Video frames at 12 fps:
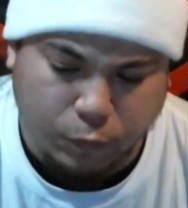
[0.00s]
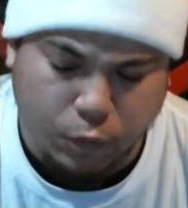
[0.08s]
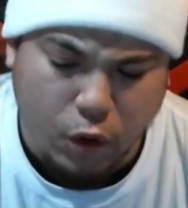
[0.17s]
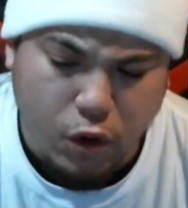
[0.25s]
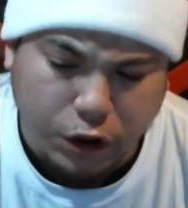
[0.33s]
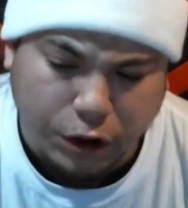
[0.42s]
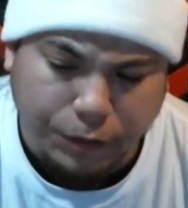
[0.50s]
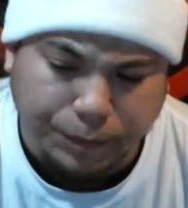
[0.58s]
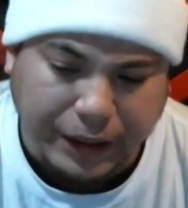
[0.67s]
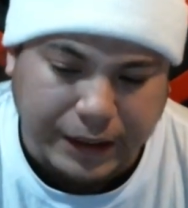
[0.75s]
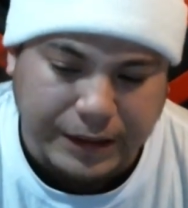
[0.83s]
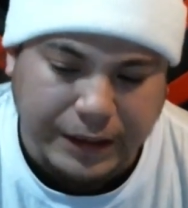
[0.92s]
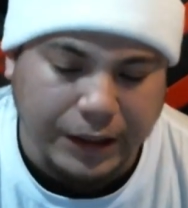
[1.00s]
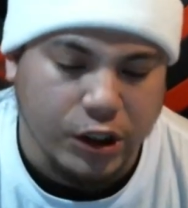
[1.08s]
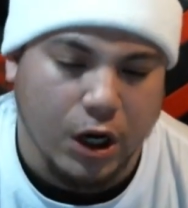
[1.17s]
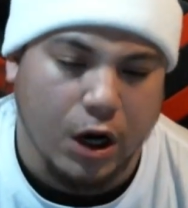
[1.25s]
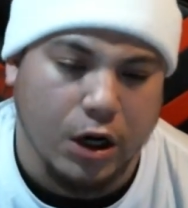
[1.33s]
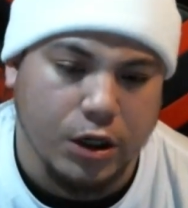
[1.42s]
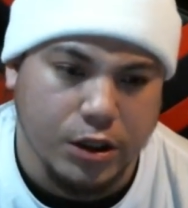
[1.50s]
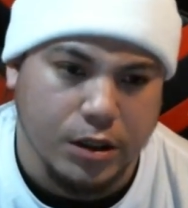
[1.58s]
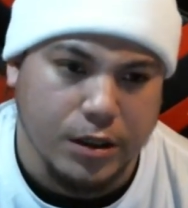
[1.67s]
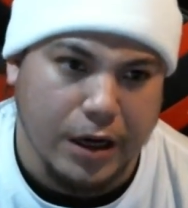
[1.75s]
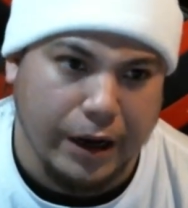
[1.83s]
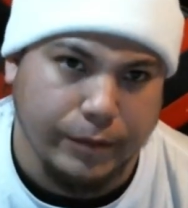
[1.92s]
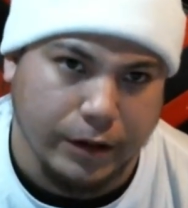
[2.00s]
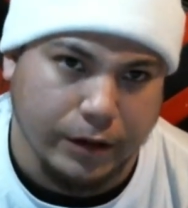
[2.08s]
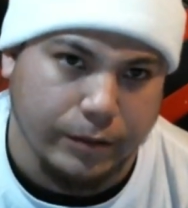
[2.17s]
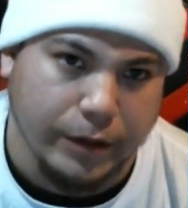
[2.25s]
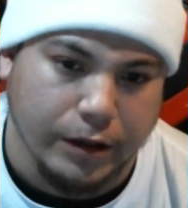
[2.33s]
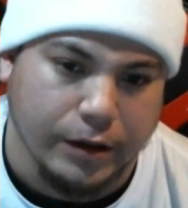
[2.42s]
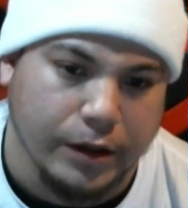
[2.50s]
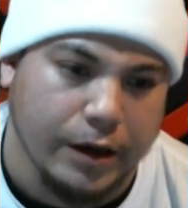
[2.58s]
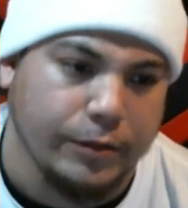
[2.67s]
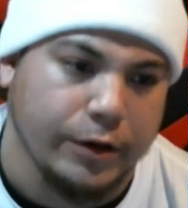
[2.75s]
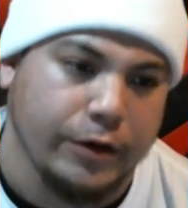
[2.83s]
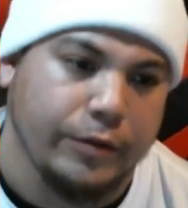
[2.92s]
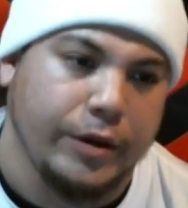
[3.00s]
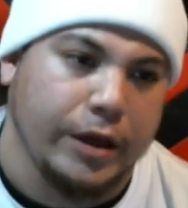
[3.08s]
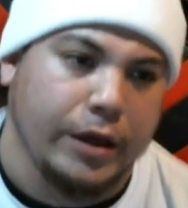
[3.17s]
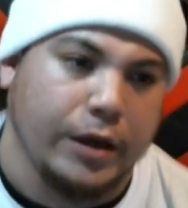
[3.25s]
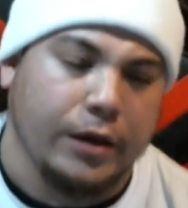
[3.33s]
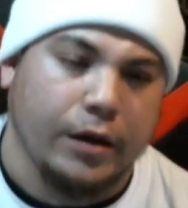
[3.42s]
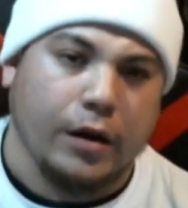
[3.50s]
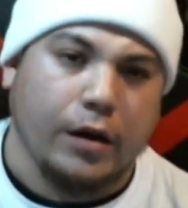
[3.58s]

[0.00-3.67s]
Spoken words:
Ruger PC Charger 9mm that I'm going to be